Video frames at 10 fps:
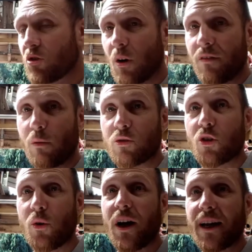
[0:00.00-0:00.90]
if I was
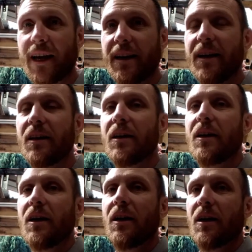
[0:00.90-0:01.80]
doing it again,
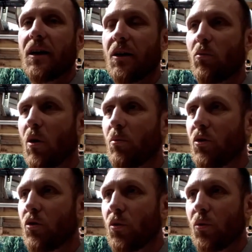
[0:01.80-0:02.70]
what I
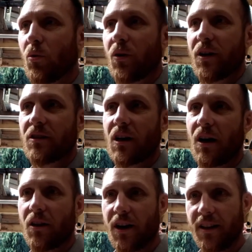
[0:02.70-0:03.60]
would do is
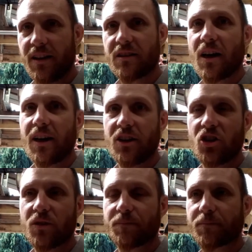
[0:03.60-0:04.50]
either in this
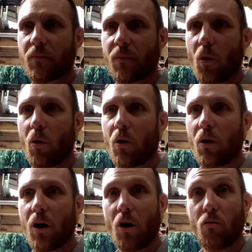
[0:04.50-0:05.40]
garage
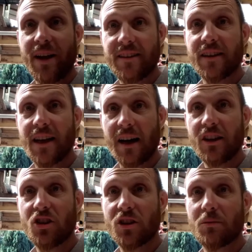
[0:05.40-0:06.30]
or a rented
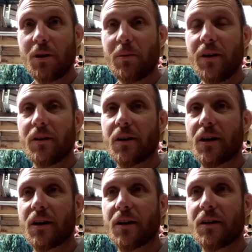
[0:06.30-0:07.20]
garage, maybe.
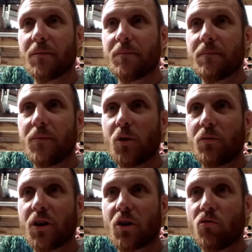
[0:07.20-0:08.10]

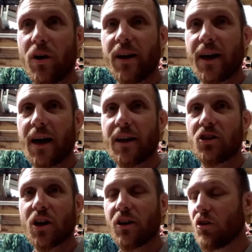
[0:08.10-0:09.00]
If you could rent a
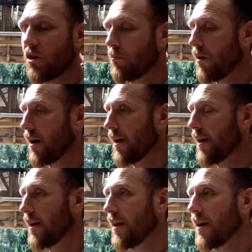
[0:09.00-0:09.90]
garage and you could
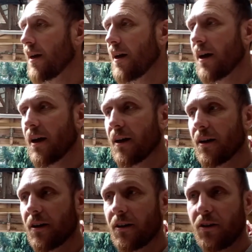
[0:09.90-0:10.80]
buy,
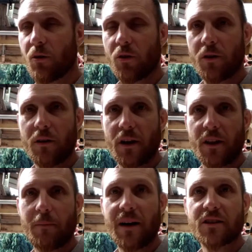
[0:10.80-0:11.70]

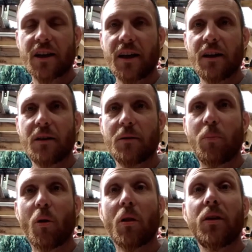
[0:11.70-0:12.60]
the masking
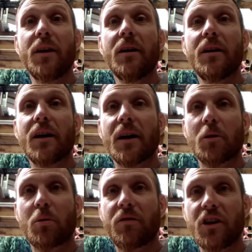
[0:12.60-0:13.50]
polythene
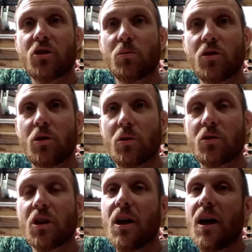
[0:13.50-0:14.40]
professionals
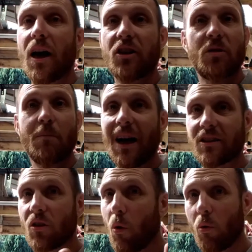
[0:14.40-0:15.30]
use, and just
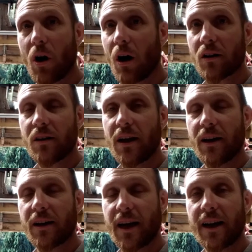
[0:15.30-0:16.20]
mask the whole
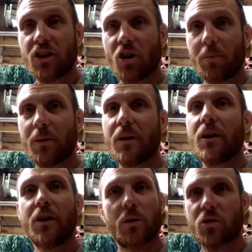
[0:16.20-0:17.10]
garage up.
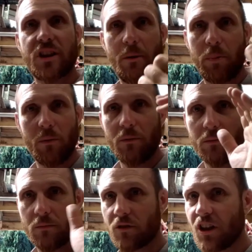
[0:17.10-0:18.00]
Staple
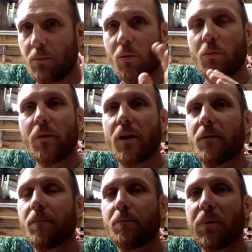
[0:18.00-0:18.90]

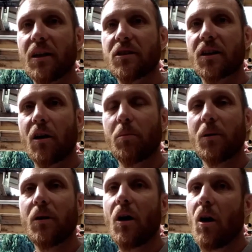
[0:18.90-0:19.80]
plastic up
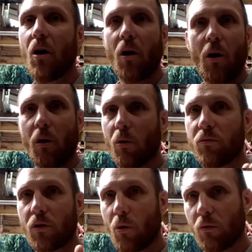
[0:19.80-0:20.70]
all
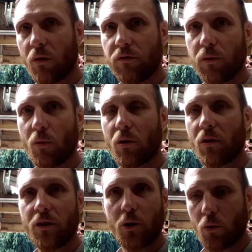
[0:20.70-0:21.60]
over the
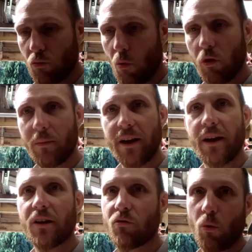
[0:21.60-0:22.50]
floor. Roll the
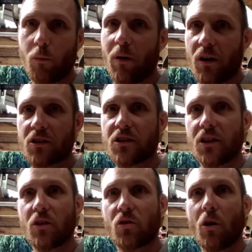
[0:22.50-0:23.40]
mini in, roll the parts
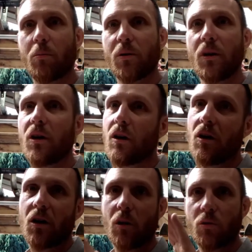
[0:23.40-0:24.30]
in on top,
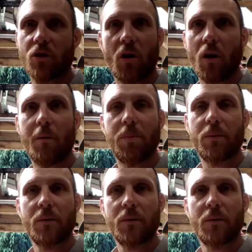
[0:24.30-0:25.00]
close it all up,